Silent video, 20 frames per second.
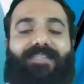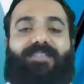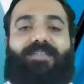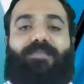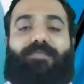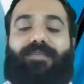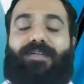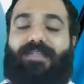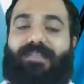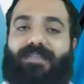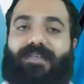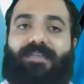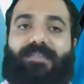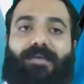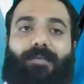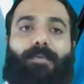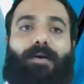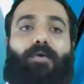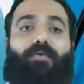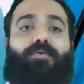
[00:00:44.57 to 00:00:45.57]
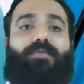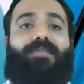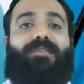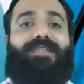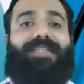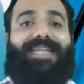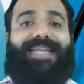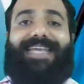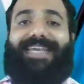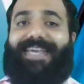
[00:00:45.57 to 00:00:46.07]
lecture, we discuss about
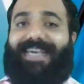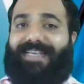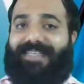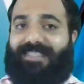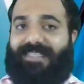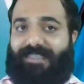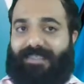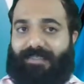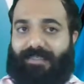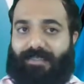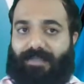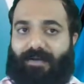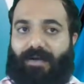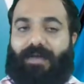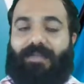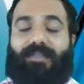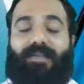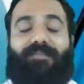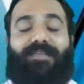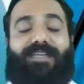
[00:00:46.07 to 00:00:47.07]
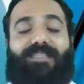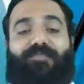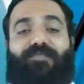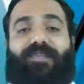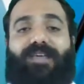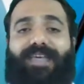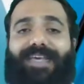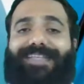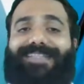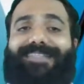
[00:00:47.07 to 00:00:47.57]
three cases. Otherwise,
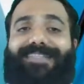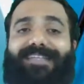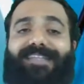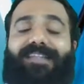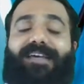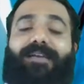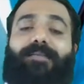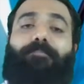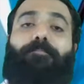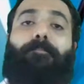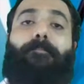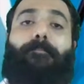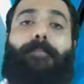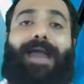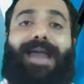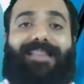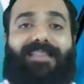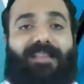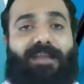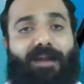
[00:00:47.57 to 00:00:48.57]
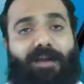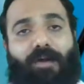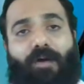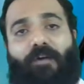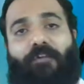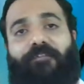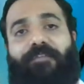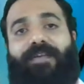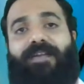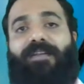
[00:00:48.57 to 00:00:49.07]
we can say that method
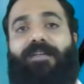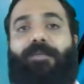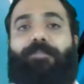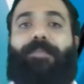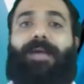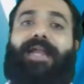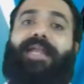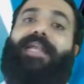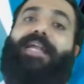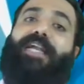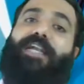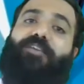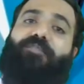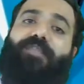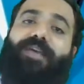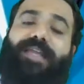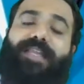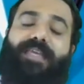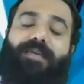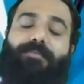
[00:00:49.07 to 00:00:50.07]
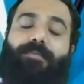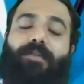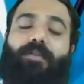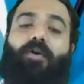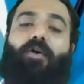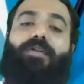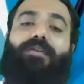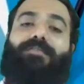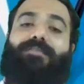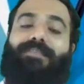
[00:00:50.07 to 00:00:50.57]
of independent variable
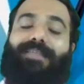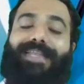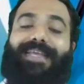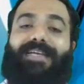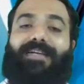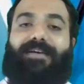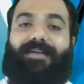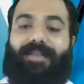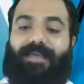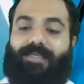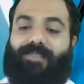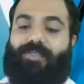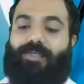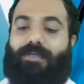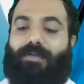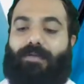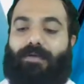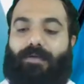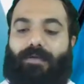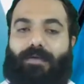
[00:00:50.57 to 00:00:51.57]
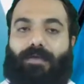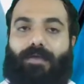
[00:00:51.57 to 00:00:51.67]
or three correction.